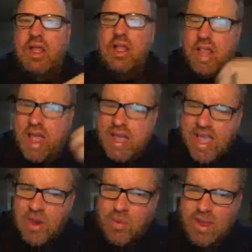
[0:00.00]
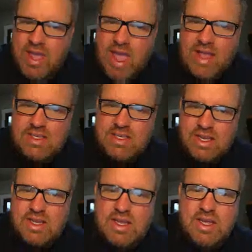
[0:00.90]
like a weak
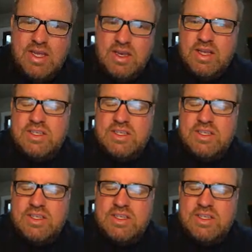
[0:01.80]
acid, does